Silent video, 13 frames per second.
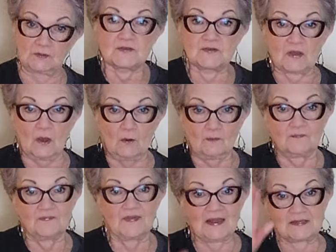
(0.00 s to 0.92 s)
So
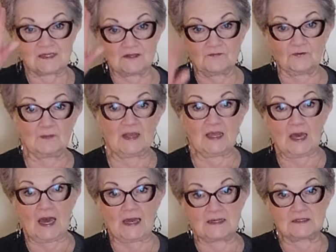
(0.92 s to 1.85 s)
that's it for me,
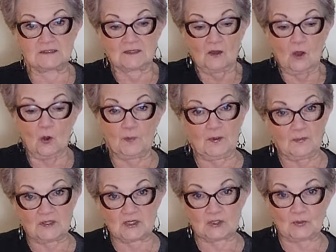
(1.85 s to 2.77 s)
guys. Hope you
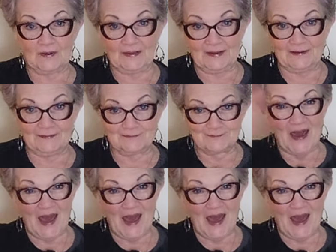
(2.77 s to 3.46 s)
enjoyed it.